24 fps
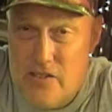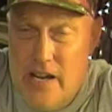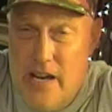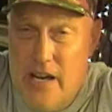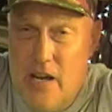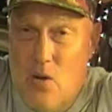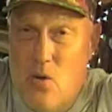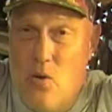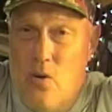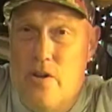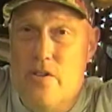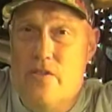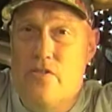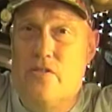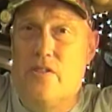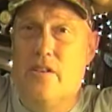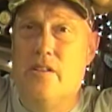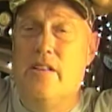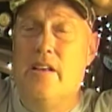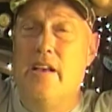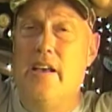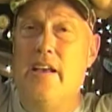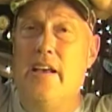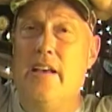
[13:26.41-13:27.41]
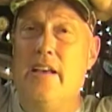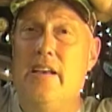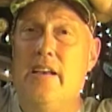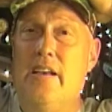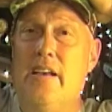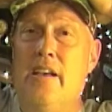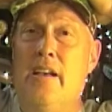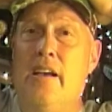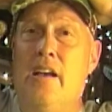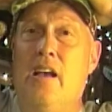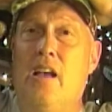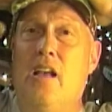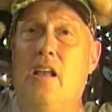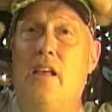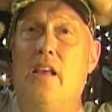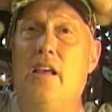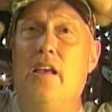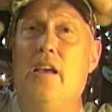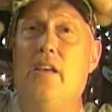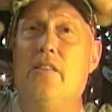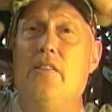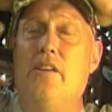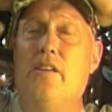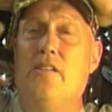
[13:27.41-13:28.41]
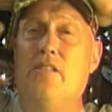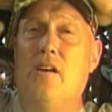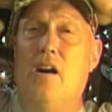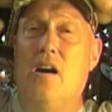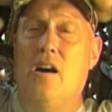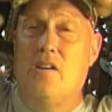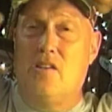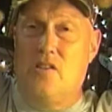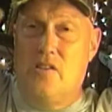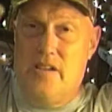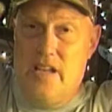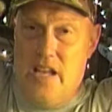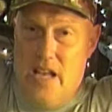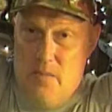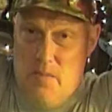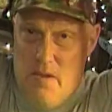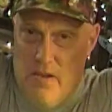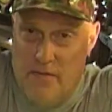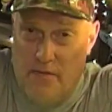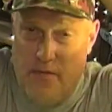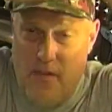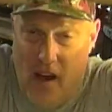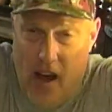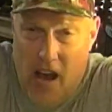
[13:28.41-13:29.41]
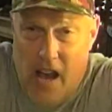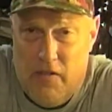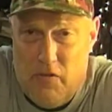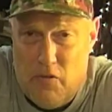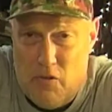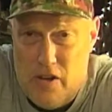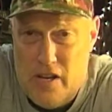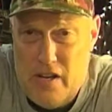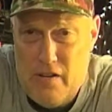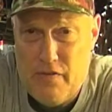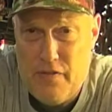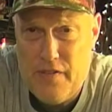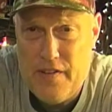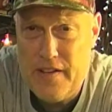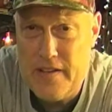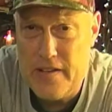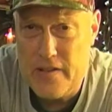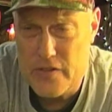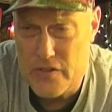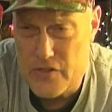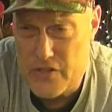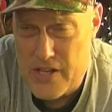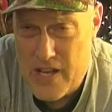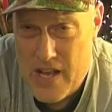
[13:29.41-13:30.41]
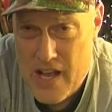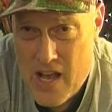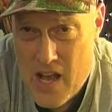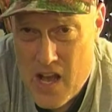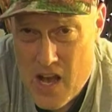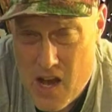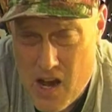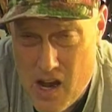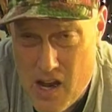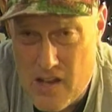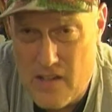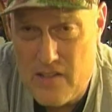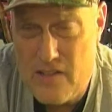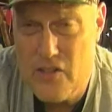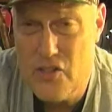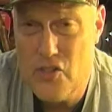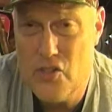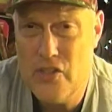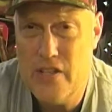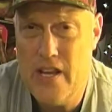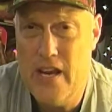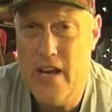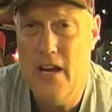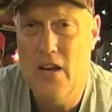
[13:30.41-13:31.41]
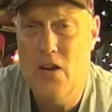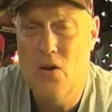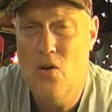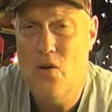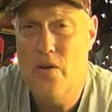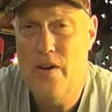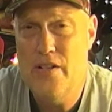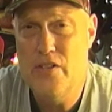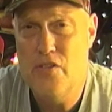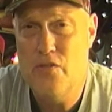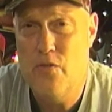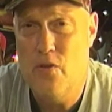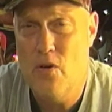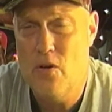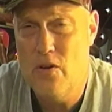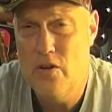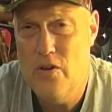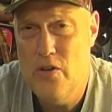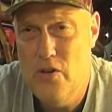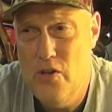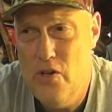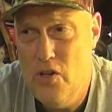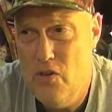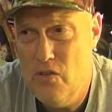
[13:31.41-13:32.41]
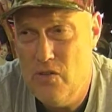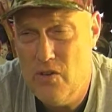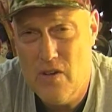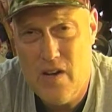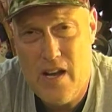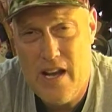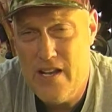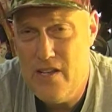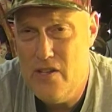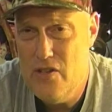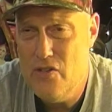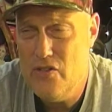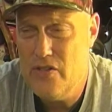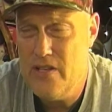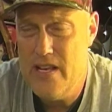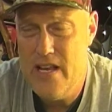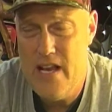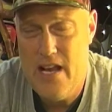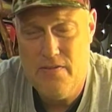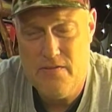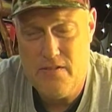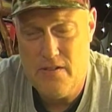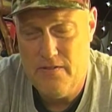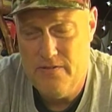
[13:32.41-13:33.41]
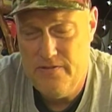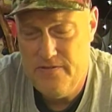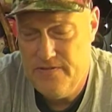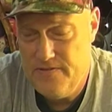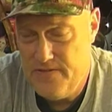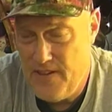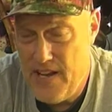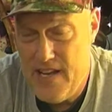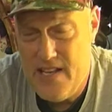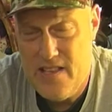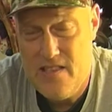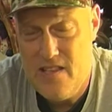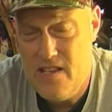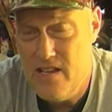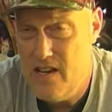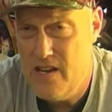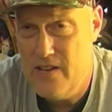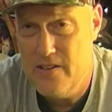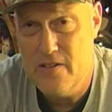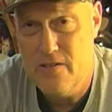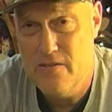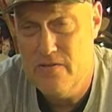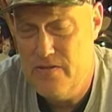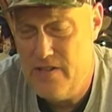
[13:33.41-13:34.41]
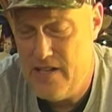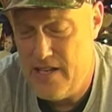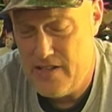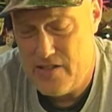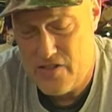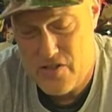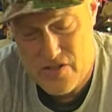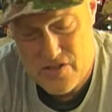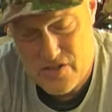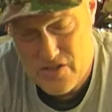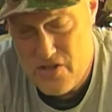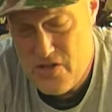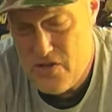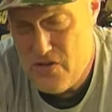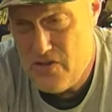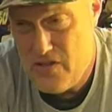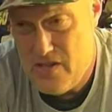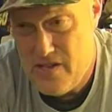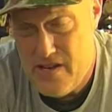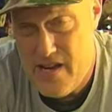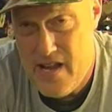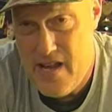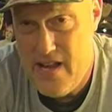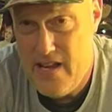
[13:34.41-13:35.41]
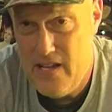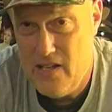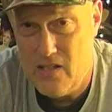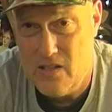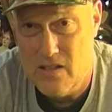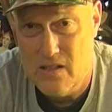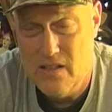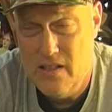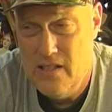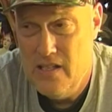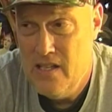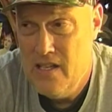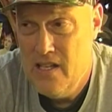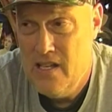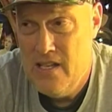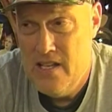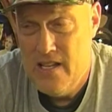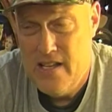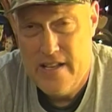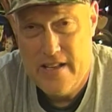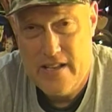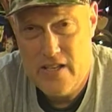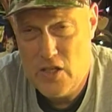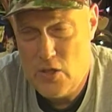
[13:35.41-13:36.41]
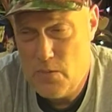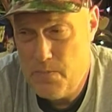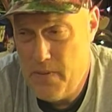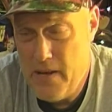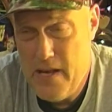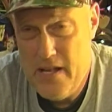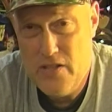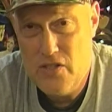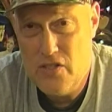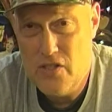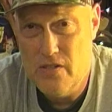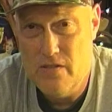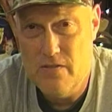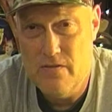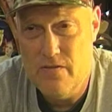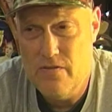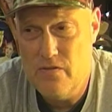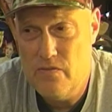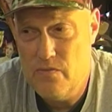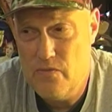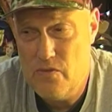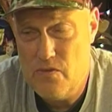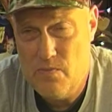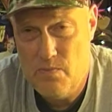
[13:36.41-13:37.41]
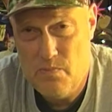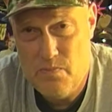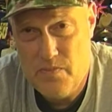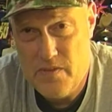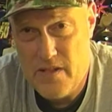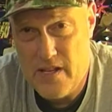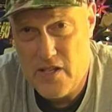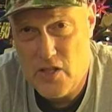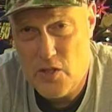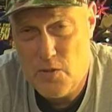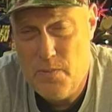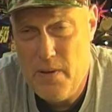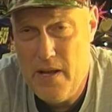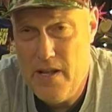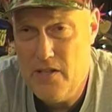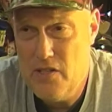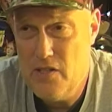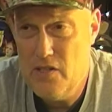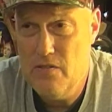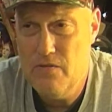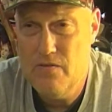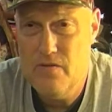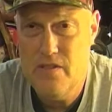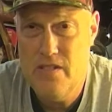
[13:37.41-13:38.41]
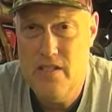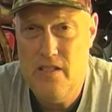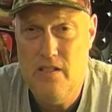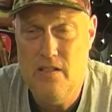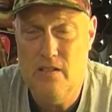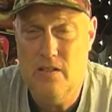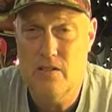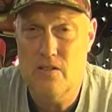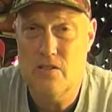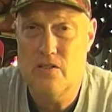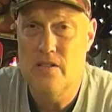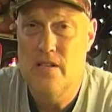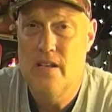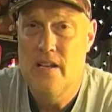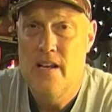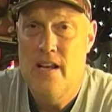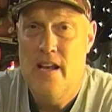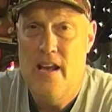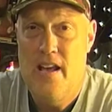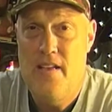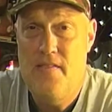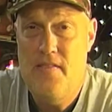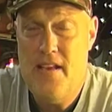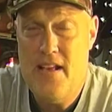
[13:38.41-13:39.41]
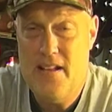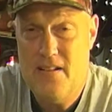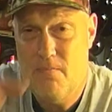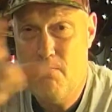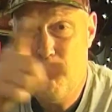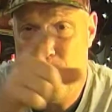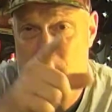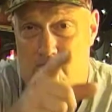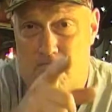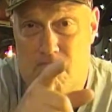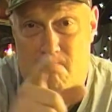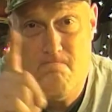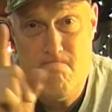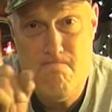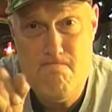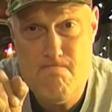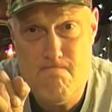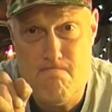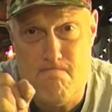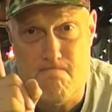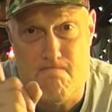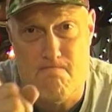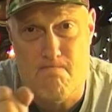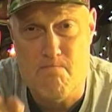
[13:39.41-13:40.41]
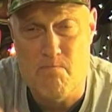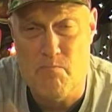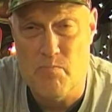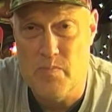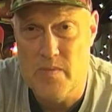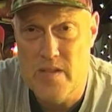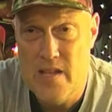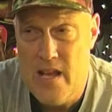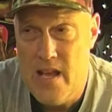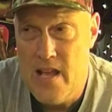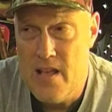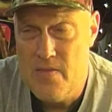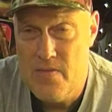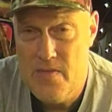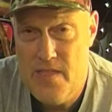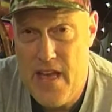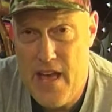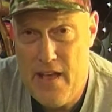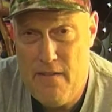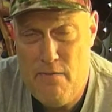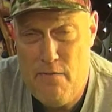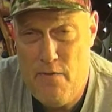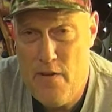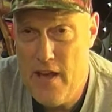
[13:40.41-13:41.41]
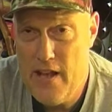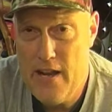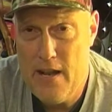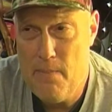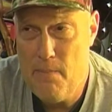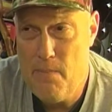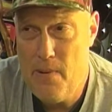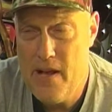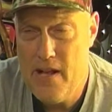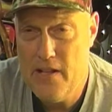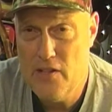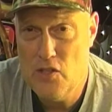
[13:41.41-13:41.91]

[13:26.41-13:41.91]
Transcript: the steroids today, and the doctor gave me five refills on the steroids for Hoover. I used to have to fight the other vets, tooth and nail. Expensive, expensive deals, and that, mm, that vet at